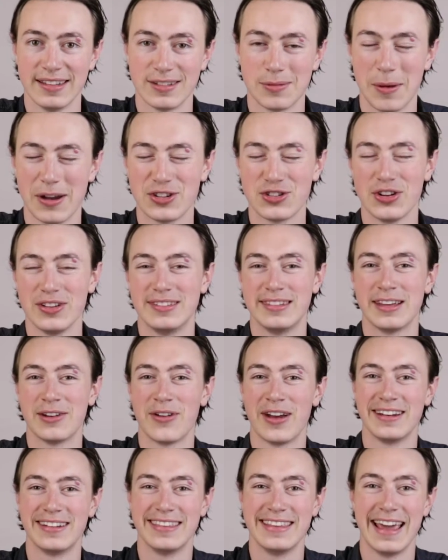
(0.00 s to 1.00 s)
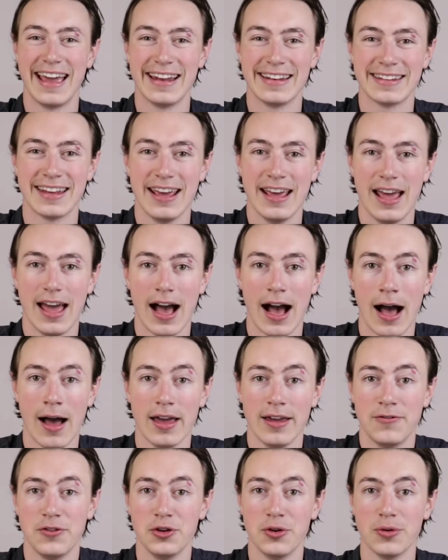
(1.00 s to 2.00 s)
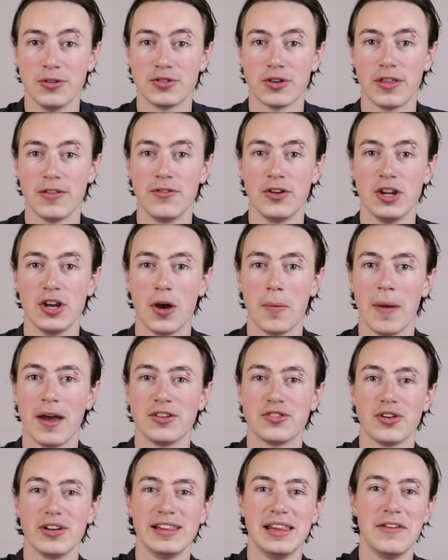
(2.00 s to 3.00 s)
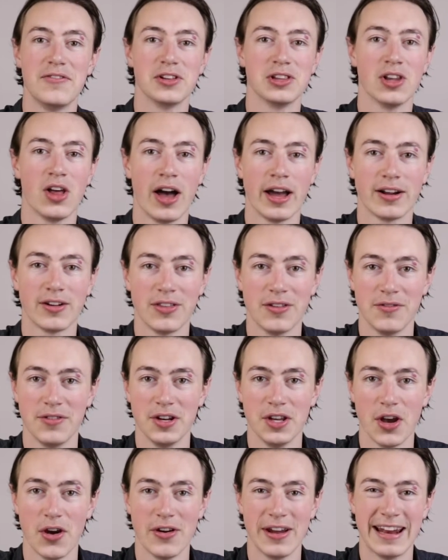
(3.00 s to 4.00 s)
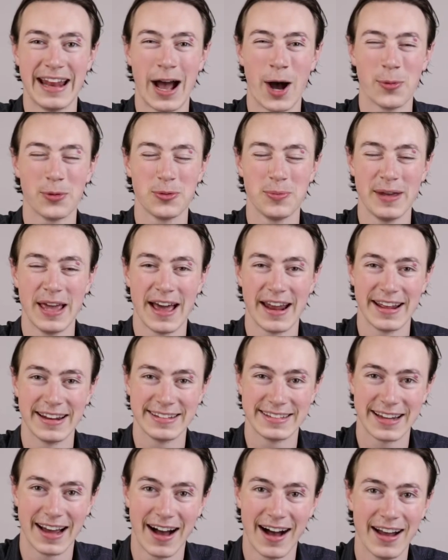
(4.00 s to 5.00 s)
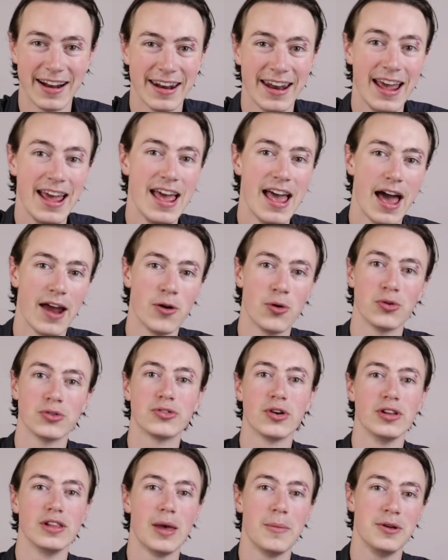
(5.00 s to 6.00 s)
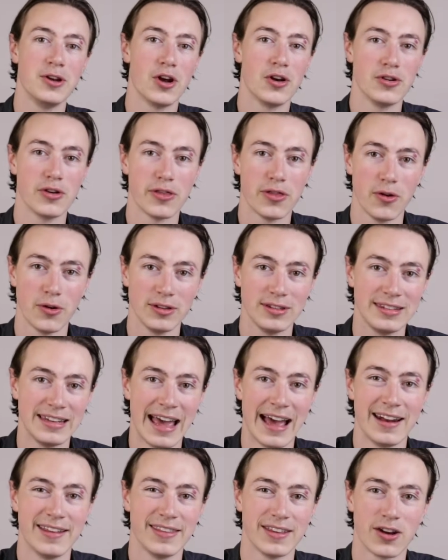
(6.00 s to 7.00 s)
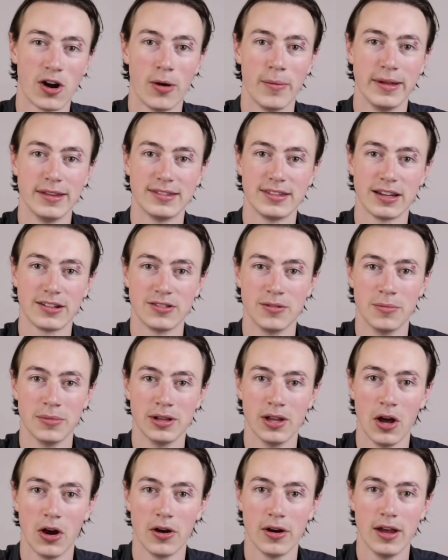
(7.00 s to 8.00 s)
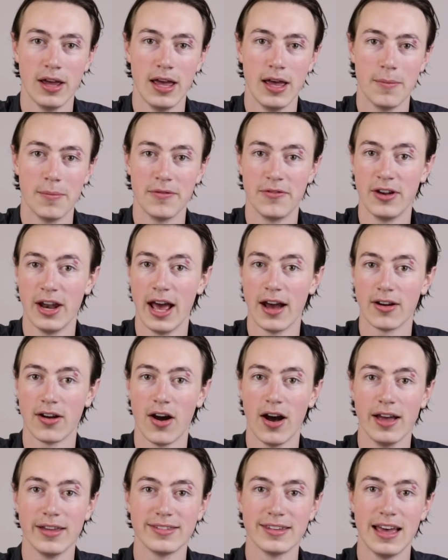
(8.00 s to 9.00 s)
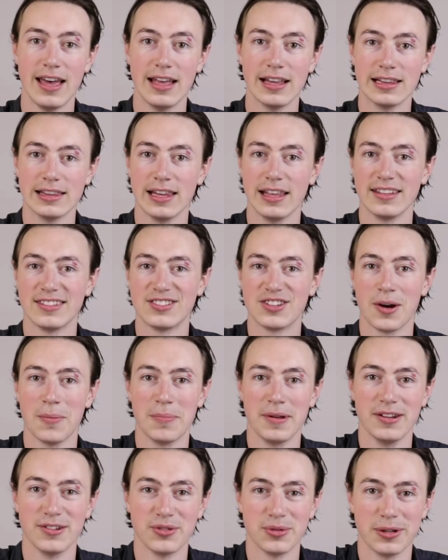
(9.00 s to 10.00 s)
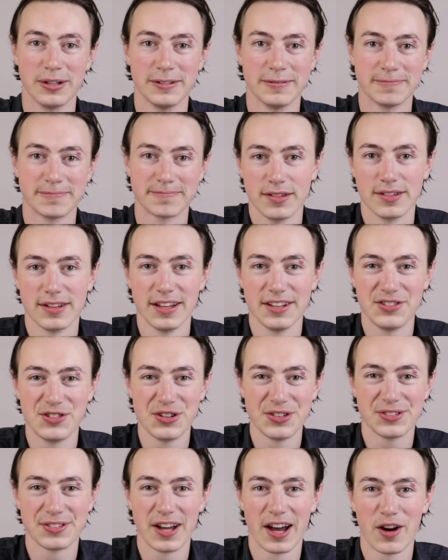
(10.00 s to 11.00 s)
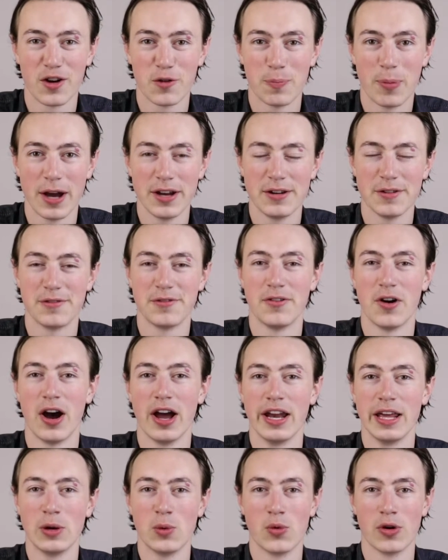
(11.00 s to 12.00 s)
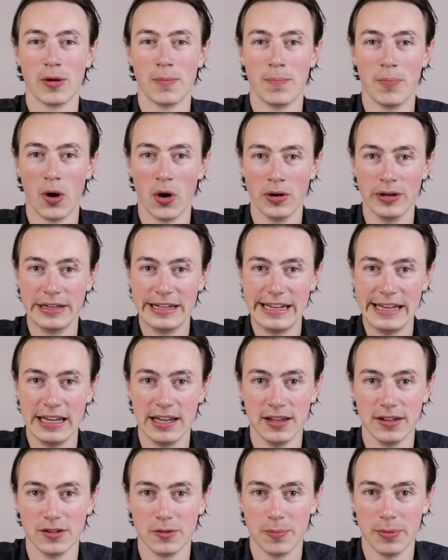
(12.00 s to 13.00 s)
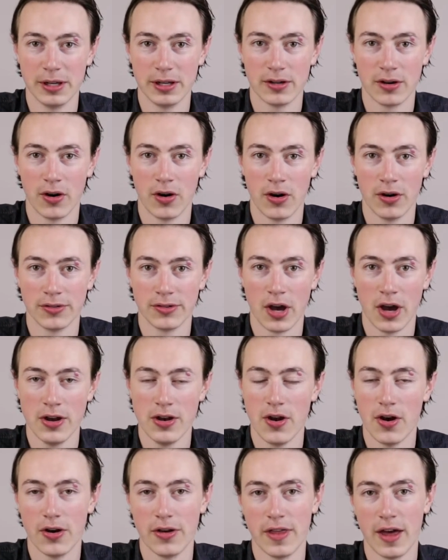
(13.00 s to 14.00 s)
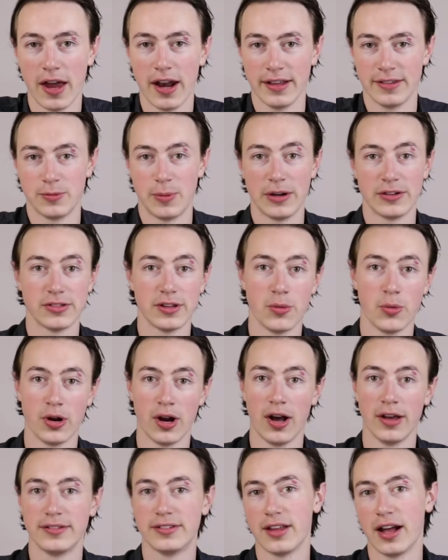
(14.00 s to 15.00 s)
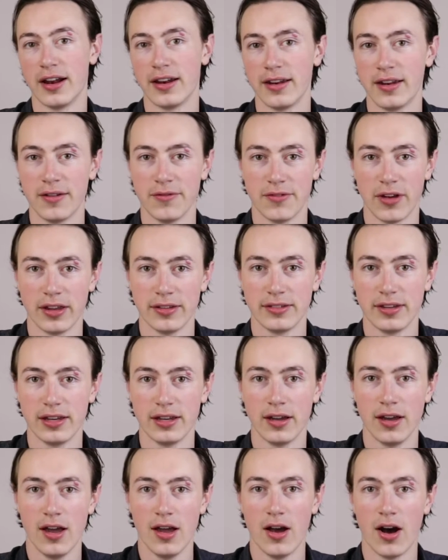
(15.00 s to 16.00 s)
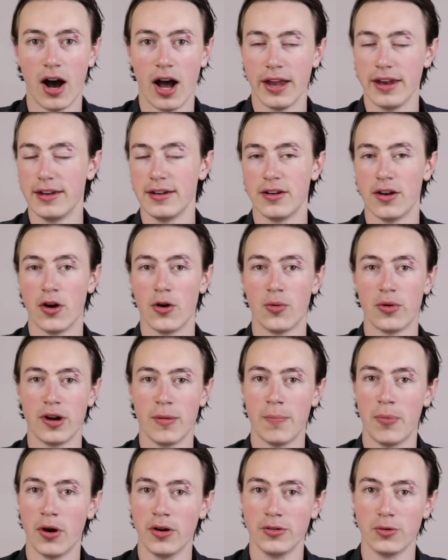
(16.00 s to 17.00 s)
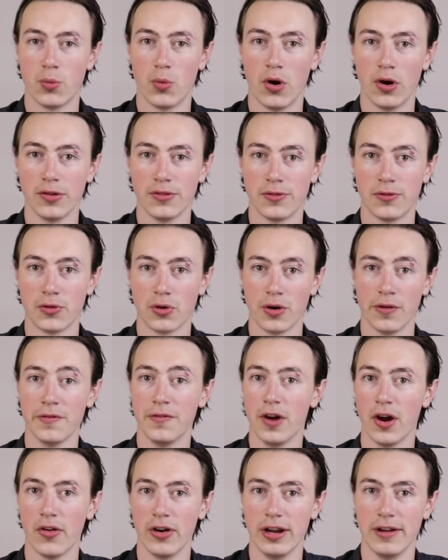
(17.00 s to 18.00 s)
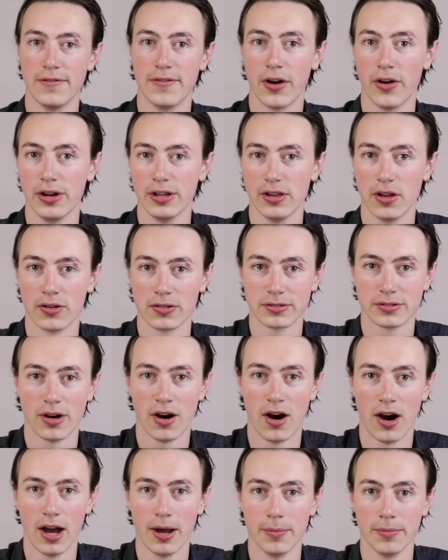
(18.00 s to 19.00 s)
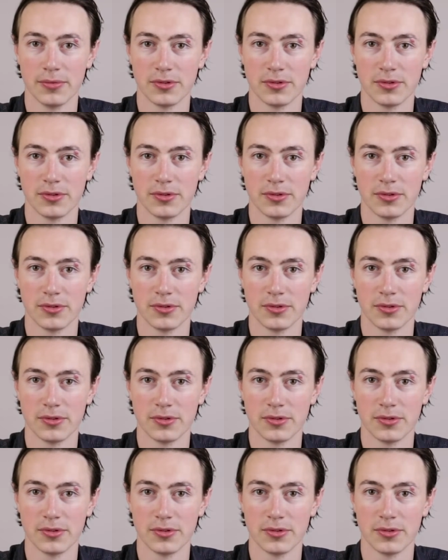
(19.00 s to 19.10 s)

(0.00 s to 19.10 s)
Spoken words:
So make sure you stick around to the end. If you do enjoy the video, make sure you leave a like on the video. It helps me out a ton. And also let me know your thoughts down in the comment section below. But for now, guys, let's jump into it. So let's just start off by defining what a bond is, because I know that especially when I started investing, I didn't know what a bond was for a very long time.